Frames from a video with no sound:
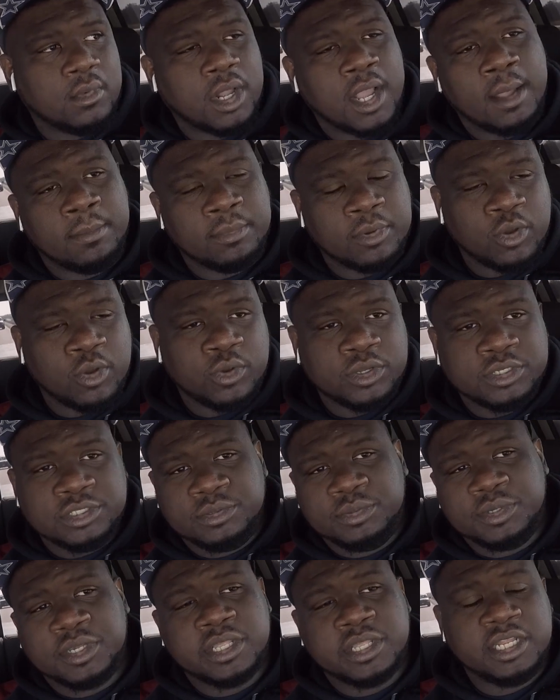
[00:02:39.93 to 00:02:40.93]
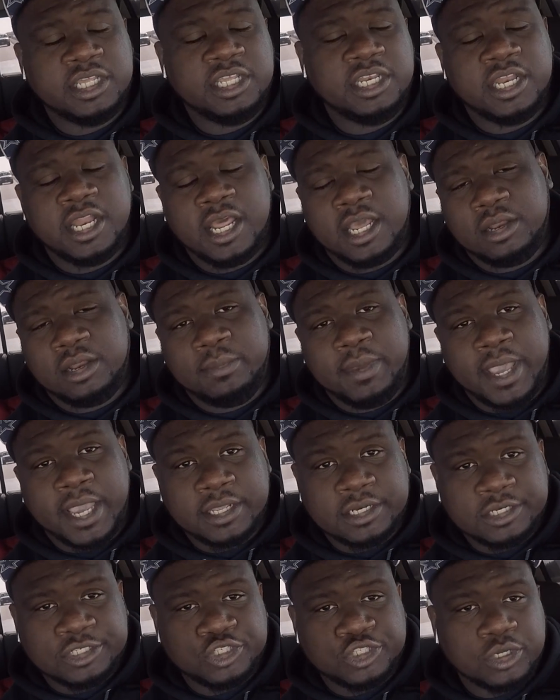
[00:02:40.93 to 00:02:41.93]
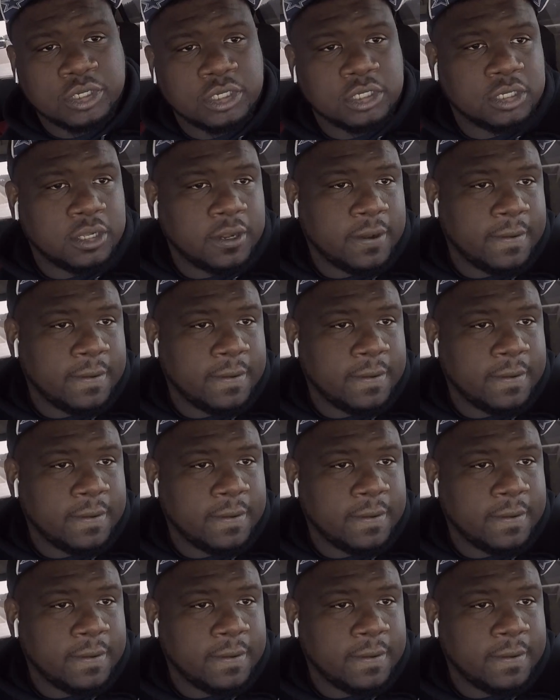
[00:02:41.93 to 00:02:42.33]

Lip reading: I'm going to be cleaning out the back of the truck,